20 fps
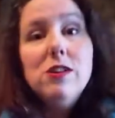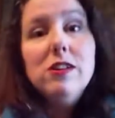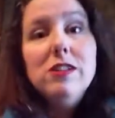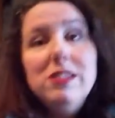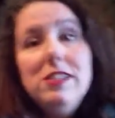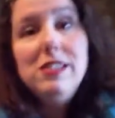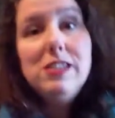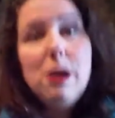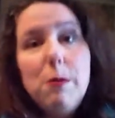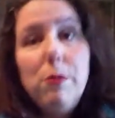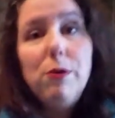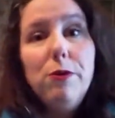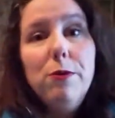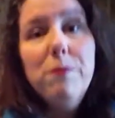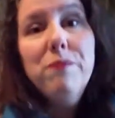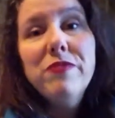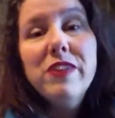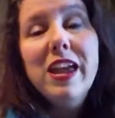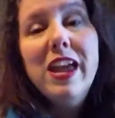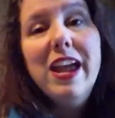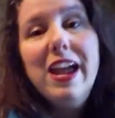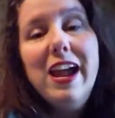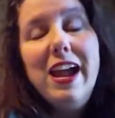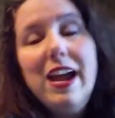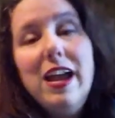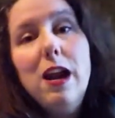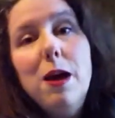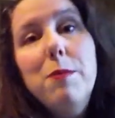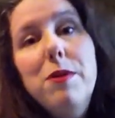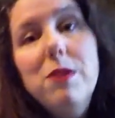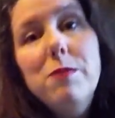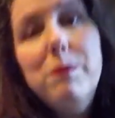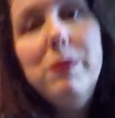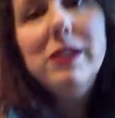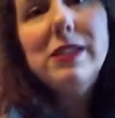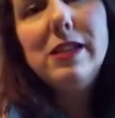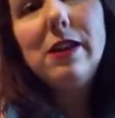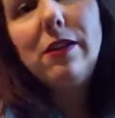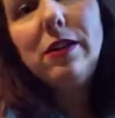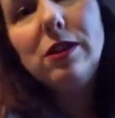our double, and I'm going to
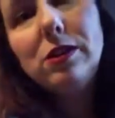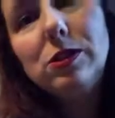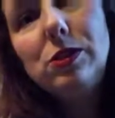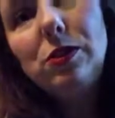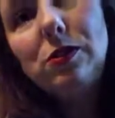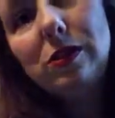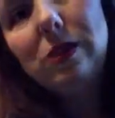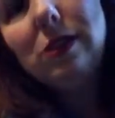bend down here so you